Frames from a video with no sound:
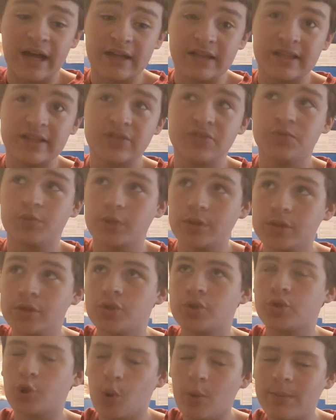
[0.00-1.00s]
He's written
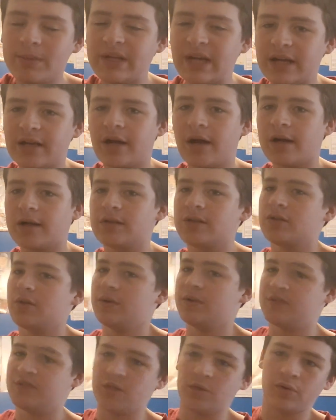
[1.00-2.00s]
so many iconic
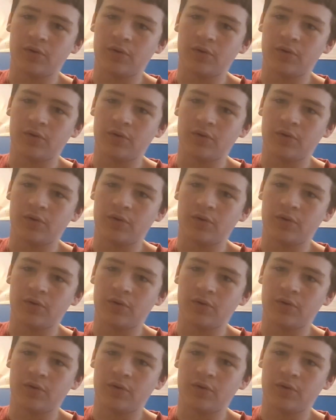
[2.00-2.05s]
stories, and they're